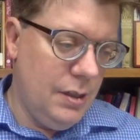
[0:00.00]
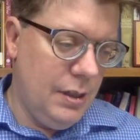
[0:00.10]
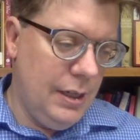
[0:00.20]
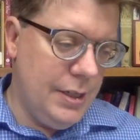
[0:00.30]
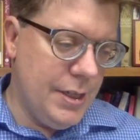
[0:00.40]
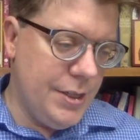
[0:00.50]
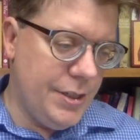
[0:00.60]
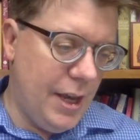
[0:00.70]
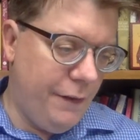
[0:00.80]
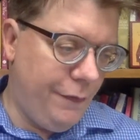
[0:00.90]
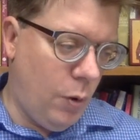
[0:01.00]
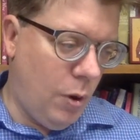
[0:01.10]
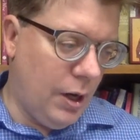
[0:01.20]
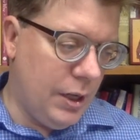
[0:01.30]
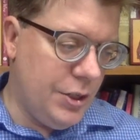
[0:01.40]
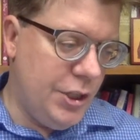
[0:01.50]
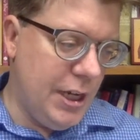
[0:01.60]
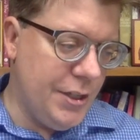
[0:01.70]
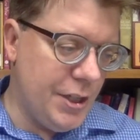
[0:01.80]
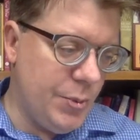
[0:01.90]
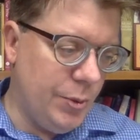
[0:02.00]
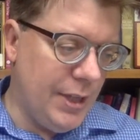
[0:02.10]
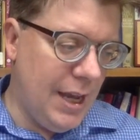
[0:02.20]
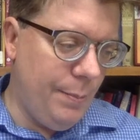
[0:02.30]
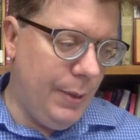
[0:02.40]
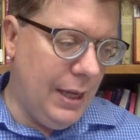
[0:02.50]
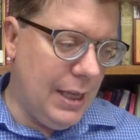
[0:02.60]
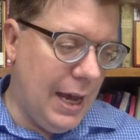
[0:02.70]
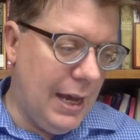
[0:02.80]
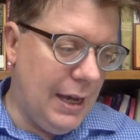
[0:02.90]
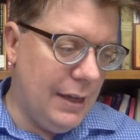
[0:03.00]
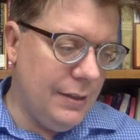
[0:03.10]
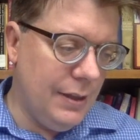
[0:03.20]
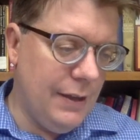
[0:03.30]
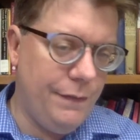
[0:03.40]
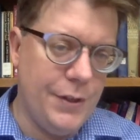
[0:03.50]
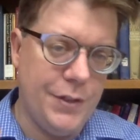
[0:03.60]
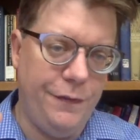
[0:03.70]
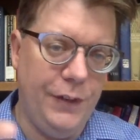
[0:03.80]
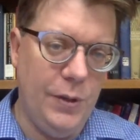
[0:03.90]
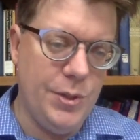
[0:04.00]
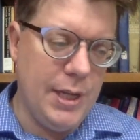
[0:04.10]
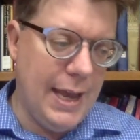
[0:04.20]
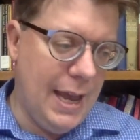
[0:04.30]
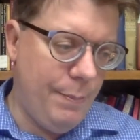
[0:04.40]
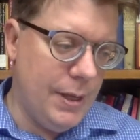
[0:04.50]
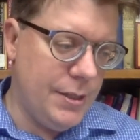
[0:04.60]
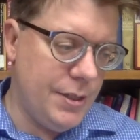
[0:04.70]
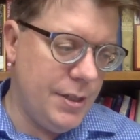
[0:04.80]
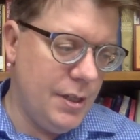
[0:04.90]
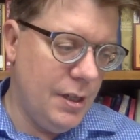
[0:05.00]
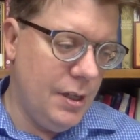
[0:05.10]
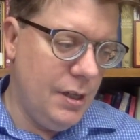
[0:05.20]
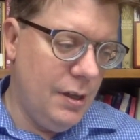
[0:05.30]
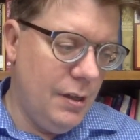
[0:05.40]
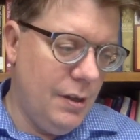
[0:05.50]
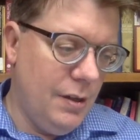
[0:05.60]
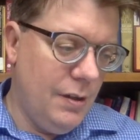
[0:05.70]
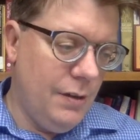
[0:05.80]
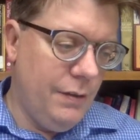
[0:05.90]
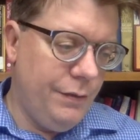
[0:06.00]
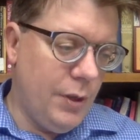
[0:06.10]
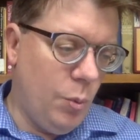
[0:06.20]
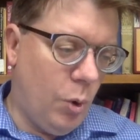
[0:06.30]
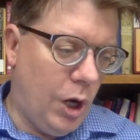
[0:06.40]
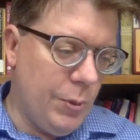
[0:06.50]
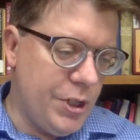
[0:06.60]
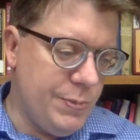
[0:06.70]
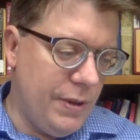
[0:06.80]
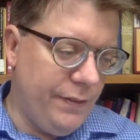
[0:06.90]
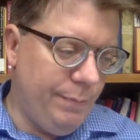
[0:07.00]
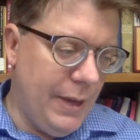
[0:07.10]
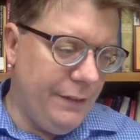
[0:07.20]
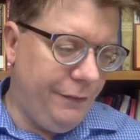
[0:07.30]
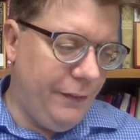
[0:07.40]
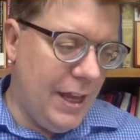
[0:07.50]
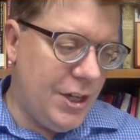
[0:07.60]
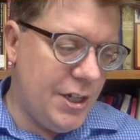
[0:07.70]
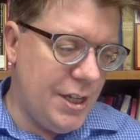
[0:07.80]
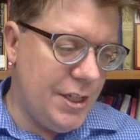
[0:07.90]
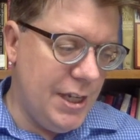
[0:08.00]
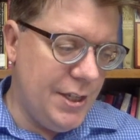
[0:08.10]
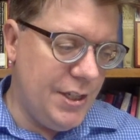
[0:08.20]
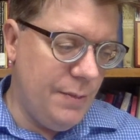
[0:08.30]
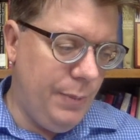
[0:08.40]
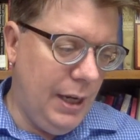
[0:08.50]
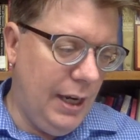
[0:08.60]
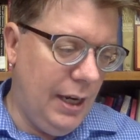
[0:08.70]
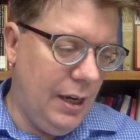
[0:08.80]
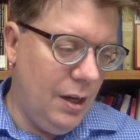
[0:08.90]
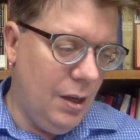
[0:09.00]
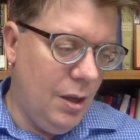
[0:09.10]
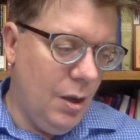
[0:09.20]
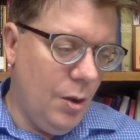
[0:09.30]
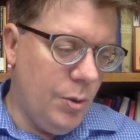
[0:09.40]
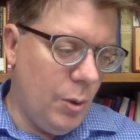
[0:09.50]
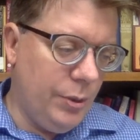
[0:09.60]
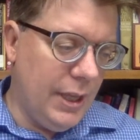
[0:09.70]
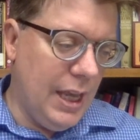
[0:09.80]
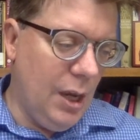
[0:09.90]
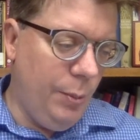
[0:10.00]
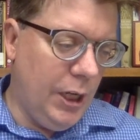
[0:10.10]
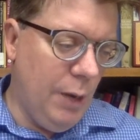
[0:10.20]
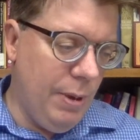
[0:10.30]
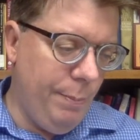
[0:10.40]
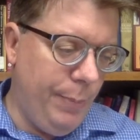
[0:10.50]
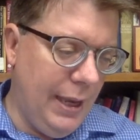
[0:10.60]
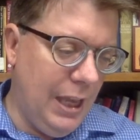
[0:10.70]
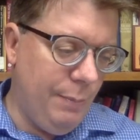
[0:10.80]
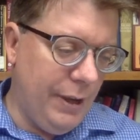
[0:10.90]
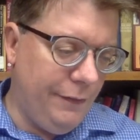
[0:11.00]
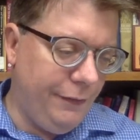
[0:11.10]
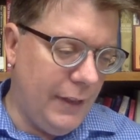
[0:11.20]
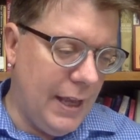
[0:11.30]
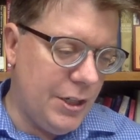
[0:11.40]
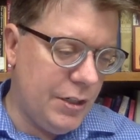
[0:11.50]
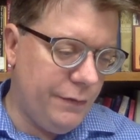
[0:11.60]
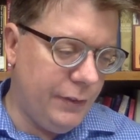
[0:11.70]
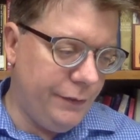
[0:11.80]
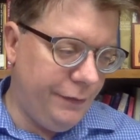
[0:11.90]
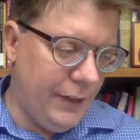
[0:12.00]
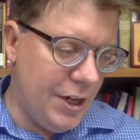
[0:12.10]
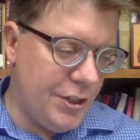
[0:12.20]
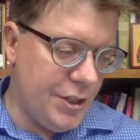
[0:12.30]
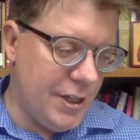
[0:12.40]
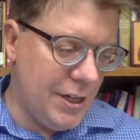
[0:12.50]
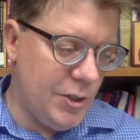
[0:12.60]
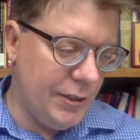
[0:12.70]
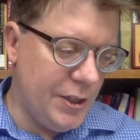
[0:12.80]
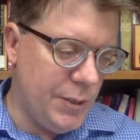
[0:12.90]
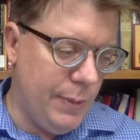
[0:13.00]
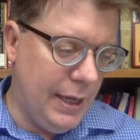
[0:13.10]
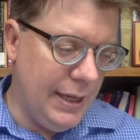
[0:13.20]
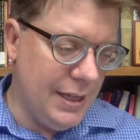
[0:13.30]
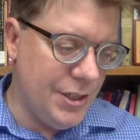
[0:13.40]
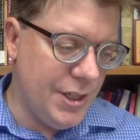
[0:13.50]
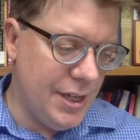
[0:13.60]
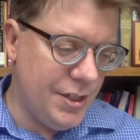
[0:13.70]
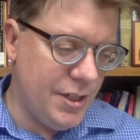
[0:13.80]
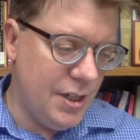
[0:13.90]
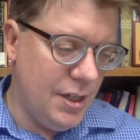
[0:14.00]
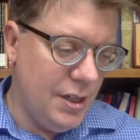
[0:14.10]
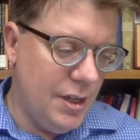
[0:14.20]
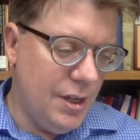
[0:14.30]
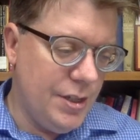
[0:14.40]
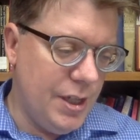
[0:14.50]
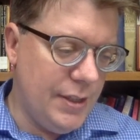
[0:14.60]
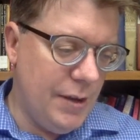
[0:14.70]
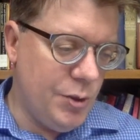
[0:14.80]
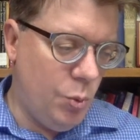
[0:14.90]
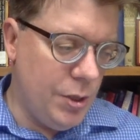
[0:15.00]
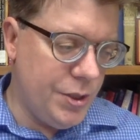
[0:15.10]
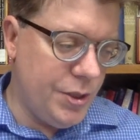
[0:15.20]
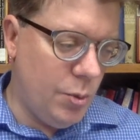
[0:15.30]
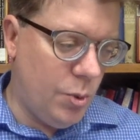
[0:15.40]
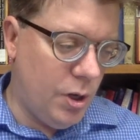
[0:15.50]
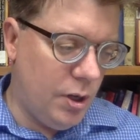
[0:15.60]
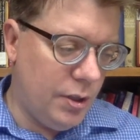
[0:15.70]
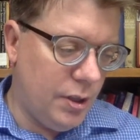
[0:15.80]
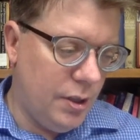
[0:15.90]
He says, therefore, Jesus will not be God if this fusing happens. If the Word which has been made flesh has ceased to be, nor will the human being be flesh, if the flesh does not, strictly speaking, exist, seeing that it was once the Word.